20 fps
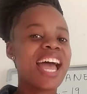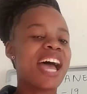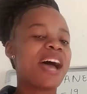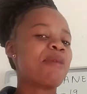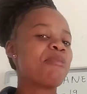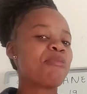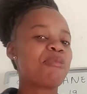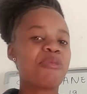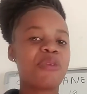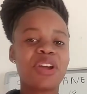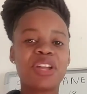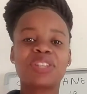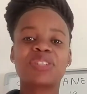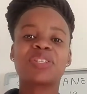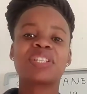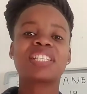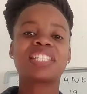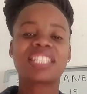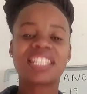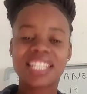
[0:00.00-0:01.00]
I'm going to
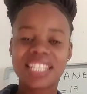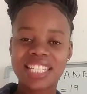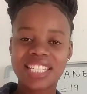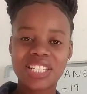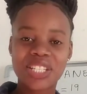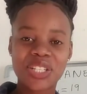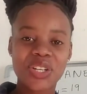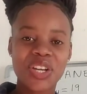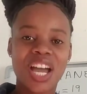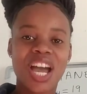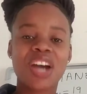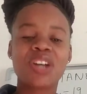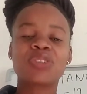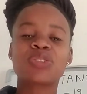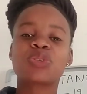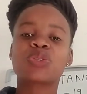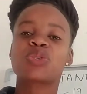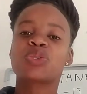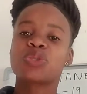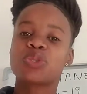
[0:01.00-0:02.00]
teach you how
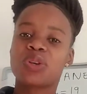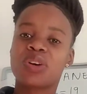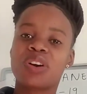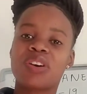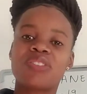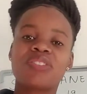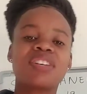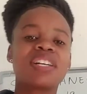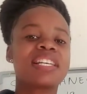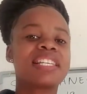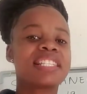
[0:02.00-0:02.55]
to solve